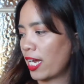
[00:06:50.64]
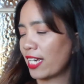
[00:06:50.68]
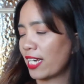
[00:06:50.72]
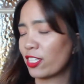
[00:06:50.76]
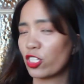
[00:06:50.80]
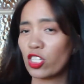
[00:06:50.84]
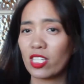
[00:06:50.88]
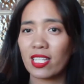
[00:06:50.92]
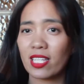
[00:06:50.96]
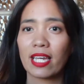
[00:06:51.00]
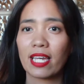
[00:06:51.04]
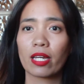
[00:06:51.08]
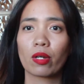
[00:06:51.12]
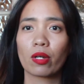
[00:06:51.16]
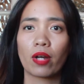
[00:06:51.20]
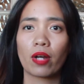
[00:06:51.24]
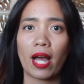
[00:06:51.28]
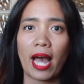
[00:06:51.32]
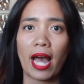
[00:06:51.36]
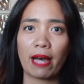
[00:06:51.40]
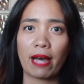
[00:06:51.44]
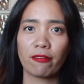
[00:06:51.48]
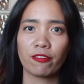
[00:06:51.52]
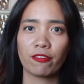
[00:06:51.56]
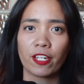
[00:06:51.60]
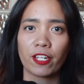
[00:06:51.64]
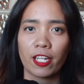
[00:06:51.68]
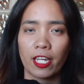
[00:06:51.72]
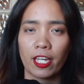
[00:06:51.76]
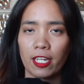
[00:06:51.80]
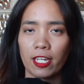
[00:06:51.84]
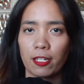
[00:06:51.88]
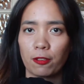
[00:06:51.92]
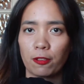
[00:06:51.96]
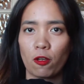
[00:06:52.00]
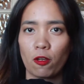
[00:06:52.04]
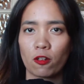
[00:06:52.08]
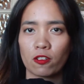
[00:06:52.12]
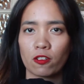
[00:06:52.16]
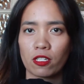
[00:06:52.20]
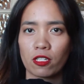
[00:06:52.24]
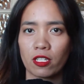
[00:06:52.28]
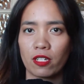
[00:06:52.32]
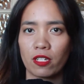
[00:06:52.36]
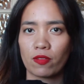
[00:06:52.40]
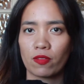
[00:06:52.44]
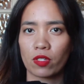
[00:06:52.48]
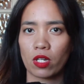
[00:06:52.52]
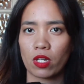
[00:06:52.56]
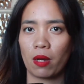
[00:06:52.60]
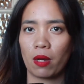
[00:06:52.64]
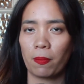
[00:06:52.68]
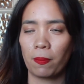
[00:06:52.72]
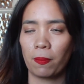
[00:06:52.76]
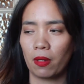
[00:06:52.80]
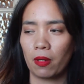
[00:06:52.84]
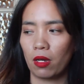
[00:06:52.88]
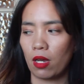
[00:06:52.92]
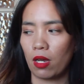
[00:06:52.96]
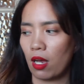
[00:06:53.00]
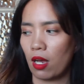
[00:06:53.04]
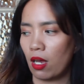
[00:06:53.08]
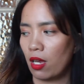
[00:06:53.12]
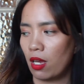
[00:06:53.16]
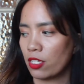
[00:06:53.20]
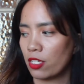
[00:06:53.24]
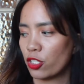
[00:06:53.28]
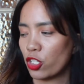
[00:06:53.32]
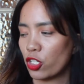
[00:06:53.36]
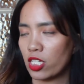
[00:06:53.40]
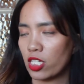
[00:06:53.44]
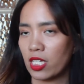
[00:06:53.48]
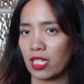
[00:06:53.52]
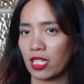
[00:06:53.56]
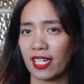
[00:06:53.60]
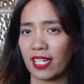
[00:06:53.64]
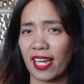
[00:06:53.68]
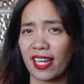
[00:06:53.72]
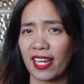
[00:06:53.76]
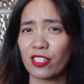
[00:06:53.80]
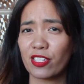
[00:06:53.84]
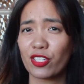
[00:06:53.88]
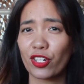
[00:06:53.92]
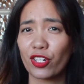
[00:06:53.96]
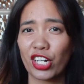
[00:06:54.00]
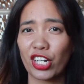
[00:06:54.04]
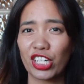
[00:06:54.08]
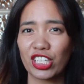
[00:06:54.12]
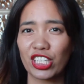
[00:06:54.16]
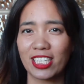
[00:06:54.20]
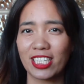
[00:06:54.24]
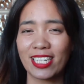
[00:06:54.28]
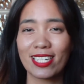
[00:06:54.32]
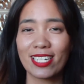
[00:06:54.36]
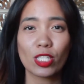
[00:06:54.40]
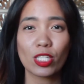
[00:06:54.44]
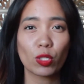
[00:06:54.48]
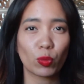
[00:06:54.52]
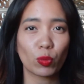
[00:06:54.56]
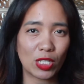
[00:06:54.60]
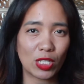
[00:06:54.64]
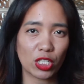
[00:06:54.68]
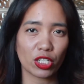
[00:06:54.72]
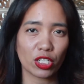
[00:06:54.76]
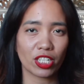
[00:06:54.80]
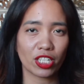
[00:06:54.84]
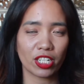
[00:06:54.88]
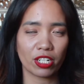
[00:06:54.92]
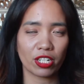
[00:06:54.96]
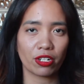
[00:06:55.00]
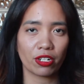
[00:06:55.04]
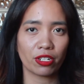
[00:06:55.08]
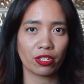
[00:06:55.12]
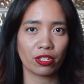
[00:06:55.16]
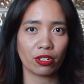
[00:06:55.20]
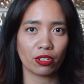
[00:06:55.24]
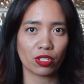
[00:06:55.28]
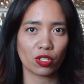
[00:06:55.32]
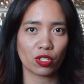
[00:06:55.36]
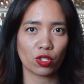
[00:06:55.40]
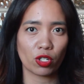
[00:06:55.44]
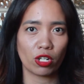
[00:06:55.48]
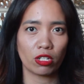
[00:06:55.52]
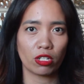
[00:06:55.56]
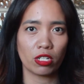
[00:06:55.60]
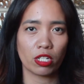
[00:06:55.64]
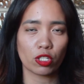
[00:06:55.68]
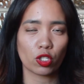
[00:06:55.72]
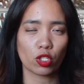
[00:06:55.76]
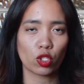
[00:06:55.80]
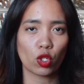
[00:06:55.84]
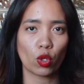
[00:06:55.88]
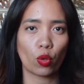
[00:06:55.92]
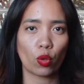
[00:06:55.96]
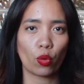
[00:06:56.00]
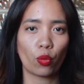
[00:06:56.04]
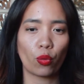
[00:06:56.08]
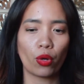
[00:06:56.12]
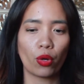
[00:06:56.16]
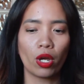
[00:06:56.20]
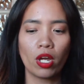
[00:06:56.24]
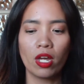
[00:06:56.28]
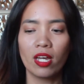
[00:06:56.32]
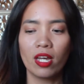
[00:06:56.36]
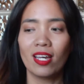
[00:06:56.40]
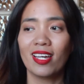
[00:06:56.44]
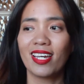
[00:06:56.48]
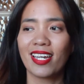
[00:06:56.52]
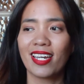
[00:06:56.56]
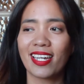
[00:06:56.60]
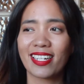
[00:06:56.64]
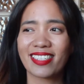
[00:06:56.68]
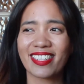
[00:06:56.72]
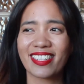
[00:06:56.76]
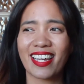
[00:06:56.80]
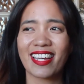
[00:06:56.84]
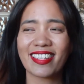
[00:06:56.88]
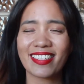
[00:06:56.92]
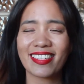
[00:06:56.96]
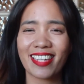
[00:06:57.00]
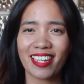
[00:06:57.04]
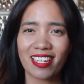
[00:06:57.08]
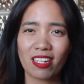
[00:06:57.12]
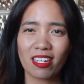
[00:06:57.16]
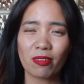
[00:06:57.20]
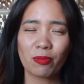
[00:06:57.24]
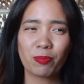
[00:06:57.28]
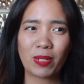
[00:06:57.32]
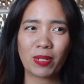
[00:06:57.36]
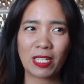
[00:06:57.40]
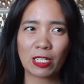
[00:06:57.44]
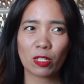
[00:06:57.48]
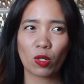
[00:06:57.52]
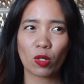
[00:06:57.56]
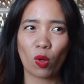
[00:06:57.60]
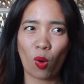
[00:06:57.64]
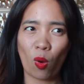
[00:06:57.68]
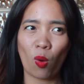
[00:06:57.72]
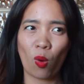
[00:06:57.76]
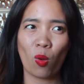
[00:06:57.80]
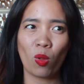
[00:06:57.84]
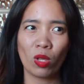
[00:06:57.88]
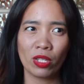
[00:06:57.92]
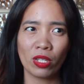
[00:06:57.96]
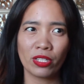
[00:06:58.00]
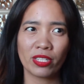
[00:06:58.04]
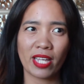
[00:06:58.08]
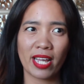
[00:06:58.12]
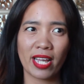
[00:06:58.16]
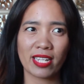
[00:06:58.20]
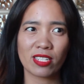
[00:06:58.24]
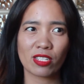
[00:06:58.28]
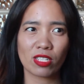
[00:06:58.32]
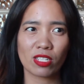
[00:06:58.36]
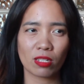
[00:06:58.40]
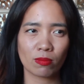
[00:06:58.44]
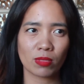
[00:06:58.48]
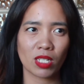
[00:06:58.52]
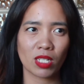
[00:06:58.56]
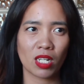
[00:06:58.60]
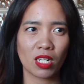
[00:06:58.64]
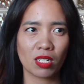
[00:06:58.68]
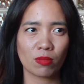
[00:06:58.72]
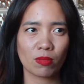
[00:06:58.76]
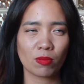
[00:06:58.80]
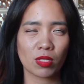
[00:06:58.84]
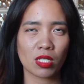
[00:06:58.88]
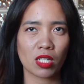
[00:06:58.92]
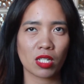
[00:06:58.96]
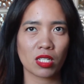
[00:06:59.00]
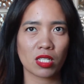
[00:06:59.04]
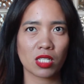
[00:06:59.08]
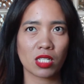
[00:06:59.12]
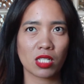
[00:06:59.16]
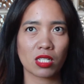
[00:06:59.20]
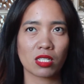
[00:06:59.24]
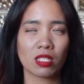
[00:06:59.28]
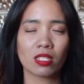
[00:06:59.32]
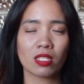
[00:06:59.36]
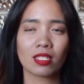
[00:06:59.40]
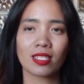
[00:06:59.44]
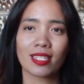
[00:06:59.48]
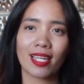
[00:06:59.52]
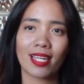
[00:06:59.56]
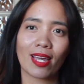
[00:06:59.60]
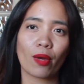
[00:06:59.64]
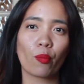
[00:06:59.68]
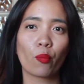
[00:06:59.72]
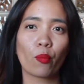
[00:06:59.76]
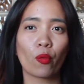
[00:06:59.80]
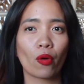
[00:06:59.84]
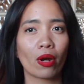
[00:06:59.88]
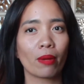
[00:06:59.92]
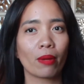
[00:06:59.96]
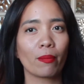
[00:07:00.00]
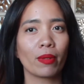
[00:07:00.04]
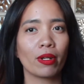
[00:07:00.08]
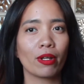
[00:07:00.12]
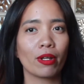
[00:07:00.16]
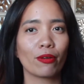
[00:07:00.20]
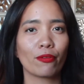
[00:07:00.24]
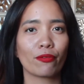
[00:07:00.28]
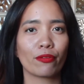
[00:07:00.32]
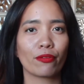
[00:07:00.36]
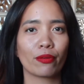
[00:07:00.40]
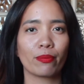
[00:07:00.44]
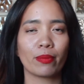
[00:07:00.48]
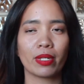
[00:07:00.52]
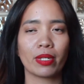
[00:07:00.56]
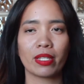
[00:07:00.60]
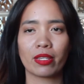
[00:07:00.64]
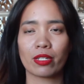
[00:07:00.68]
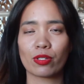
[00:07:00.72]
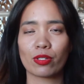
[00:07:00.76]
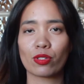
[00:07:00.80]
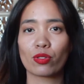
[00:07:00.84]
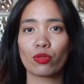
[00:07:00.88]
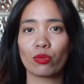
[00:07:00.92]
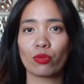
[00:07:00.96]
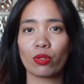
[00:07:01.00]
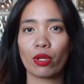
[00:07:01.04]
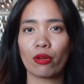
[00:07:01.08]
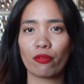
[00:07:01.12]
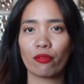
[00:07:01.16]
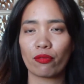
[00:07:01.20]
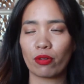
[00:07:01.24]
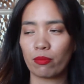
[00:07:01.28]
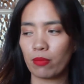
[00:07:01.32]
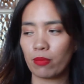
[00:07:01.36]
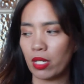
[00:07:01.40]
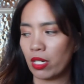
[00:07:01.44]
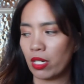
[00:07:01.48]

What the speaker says: just like having a long sleeve top just in case. Currently it's winter here in Australia, so it can get a bit cold, and sometimes it doesn't get warm enough for me in the studio for me to